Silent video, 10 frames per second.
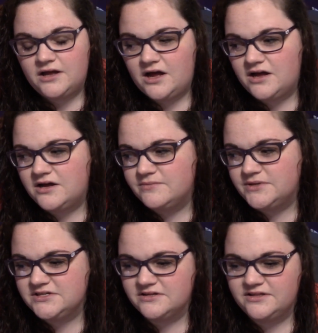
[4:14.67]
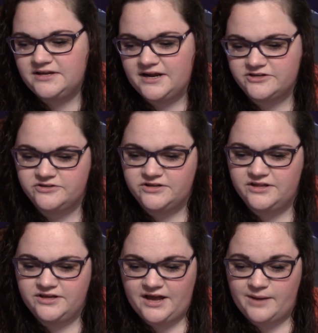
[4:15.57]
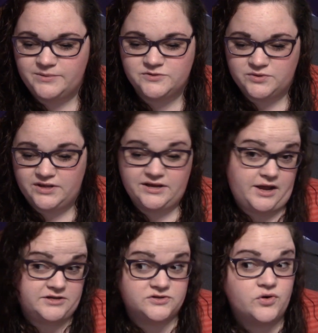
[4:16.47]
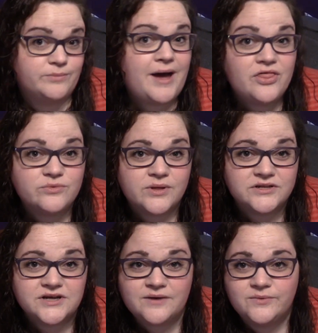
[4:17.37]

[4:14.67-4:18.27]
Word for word: until it actually happens where I just go to the bathroom all the time.